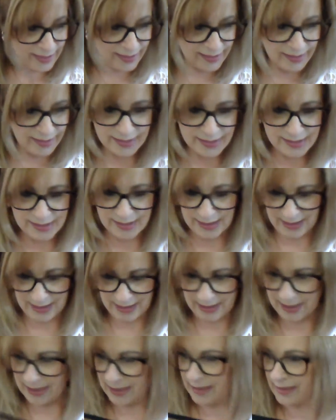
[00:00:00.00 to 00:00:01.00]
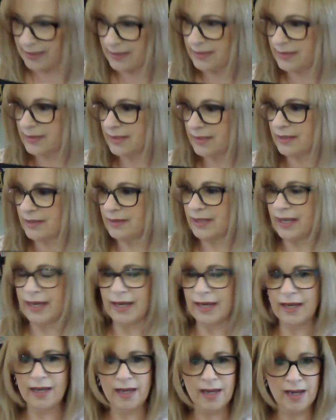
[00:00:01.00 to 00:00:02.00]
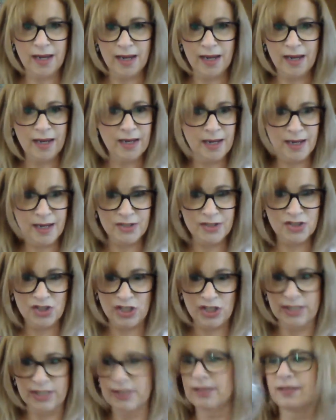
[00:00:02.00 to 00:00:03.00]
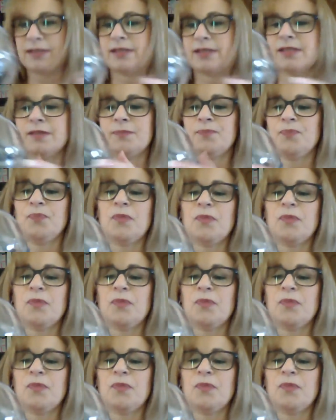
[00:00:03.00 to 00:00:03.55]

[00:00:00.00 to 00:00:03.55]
This thing is like genius.